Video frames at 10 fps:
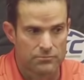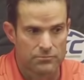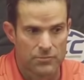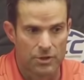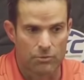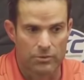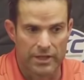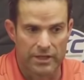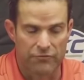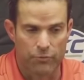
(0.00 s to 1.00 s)
who
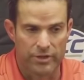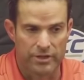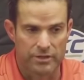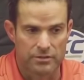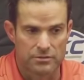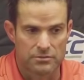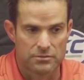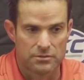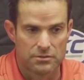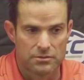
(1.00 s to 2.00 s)
understood what it takes to
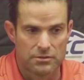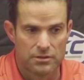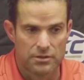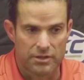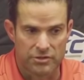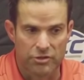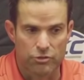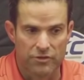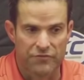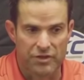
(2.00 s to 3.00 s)
win at
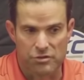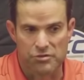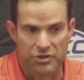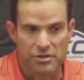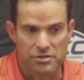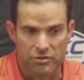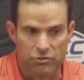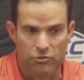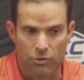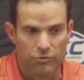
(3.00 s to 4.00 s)
Miami, and maybe the
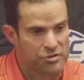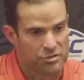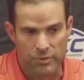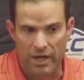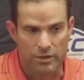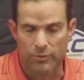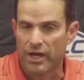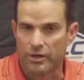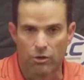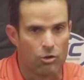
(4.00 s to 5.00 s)
blueprint there
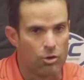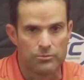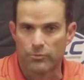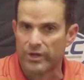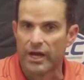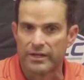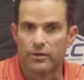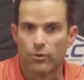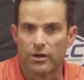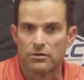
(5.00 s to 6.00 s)
and the, the
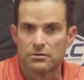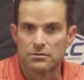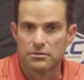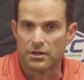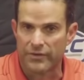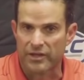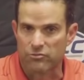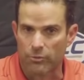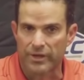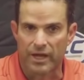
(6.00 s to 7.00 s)
formula there, maybe
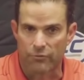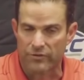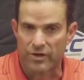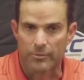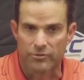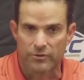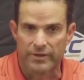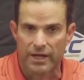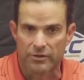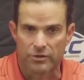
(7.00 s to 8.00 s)
it's a little bit different
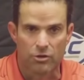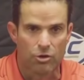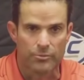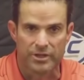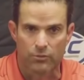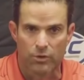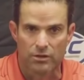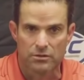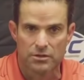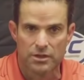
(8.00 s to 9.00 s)
than what it takes to win
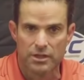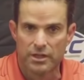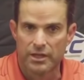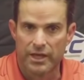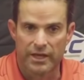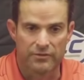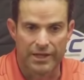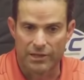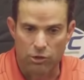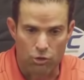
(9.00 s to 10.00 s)
at Michigan State,
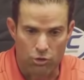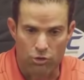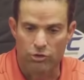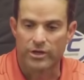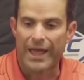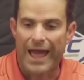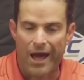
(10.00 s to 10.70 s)
for example.